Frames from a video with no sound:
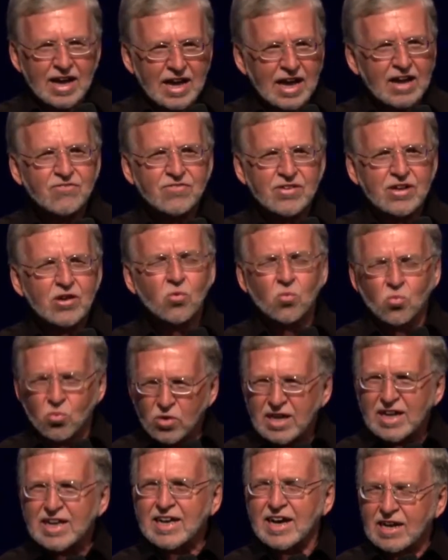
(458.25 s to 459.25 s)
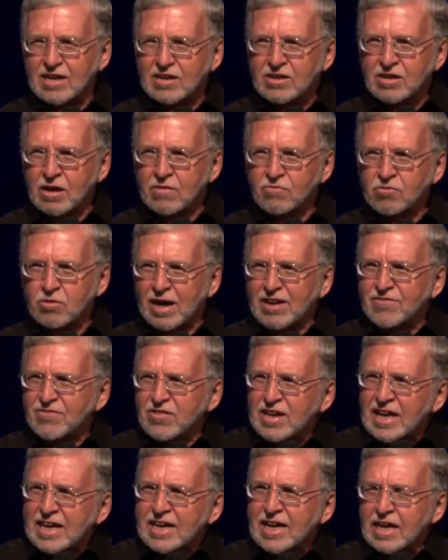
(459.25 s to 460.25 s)
I feel really uncomfortable. I
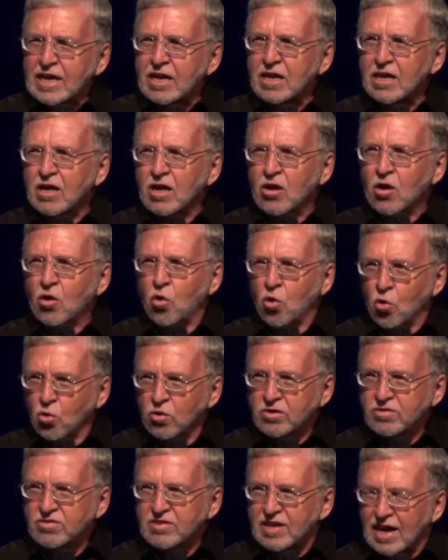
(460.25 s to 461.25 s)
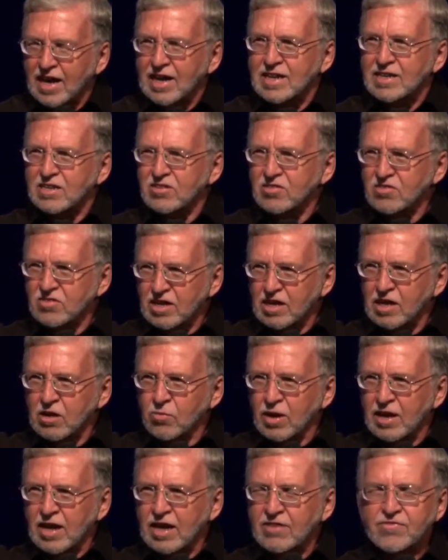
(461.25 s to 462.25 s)
feel like a horse on the
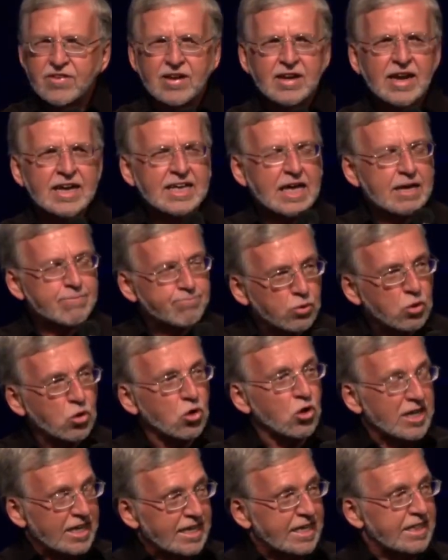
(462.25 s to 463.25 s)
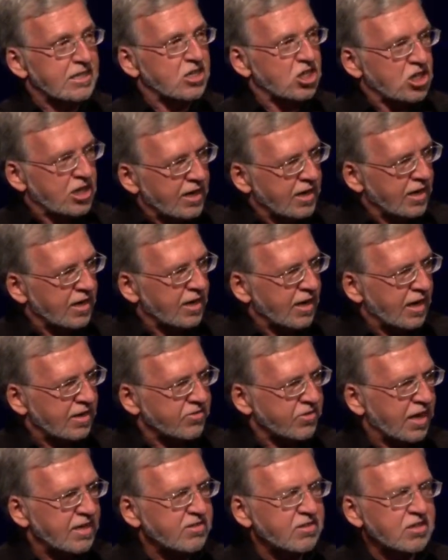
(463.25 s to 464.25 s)
stairwell. I feel like a bull in the china
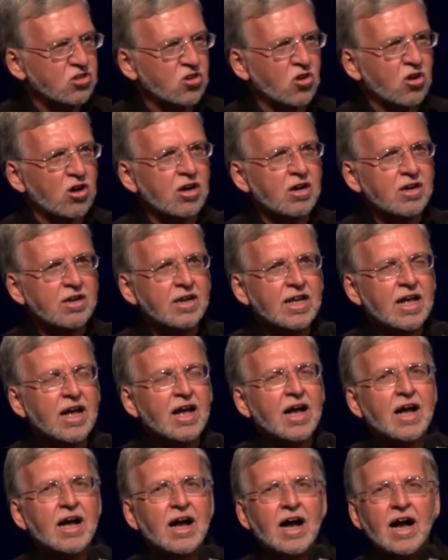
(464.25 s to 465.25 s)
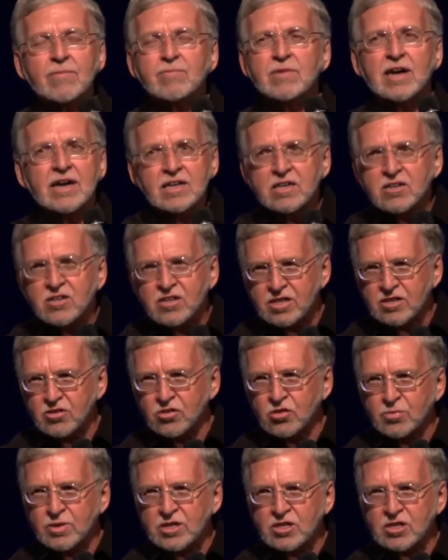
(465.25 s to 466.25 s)
closet. I said, God, I'm not into
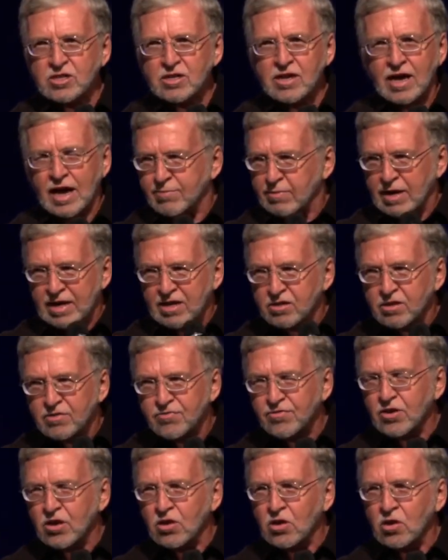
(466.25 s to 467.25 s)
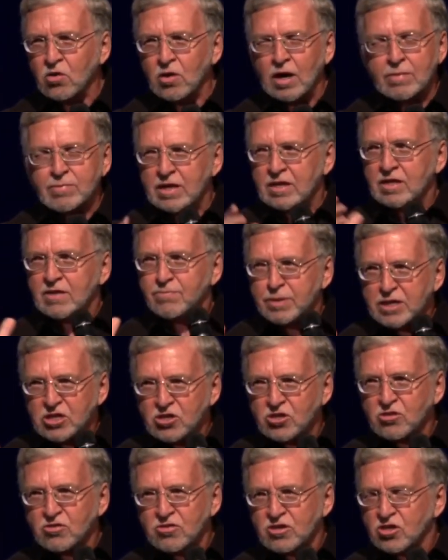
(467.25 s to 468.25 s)
intuition. I'm not into flow. I'm not into
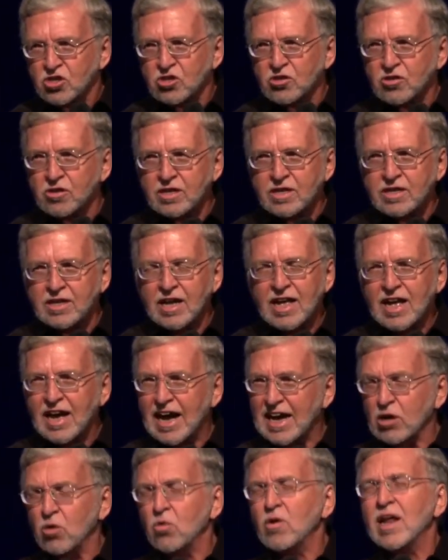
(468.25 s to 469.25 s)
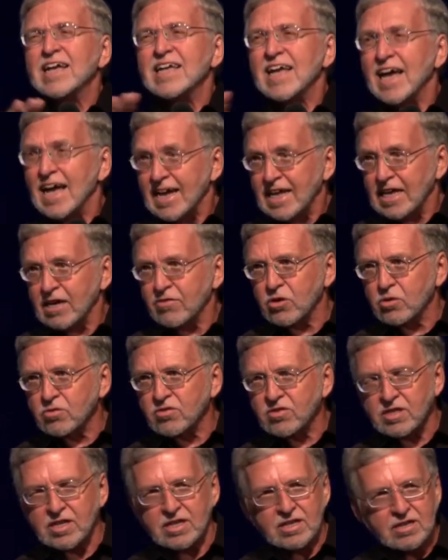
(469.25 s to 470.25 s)
pictures and journaling. I don't like any of
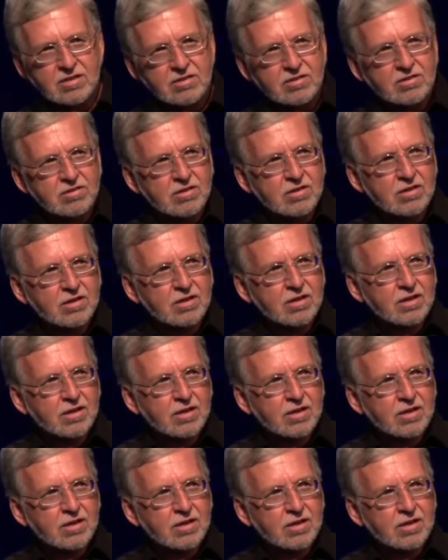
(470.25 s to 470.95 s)
those things.